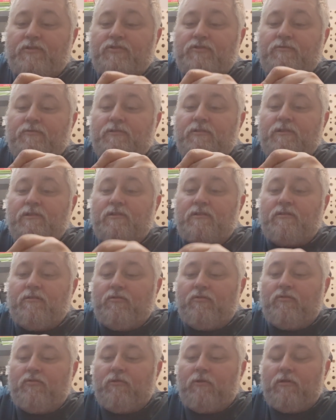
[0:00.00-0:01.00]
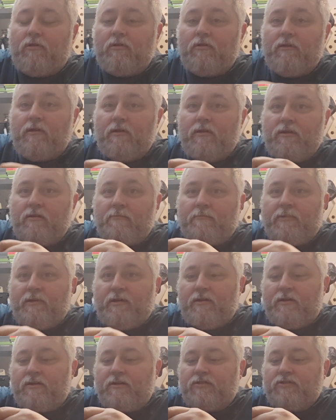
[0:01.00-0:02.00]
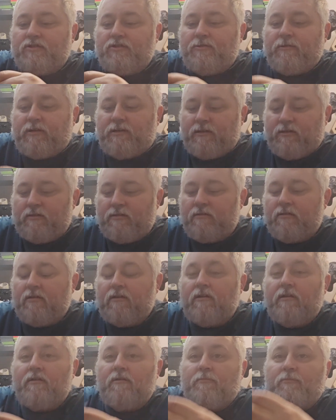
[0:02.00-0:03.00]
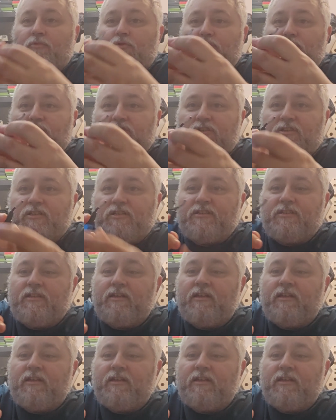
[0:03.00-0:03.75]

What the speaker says: is really cool because you can push this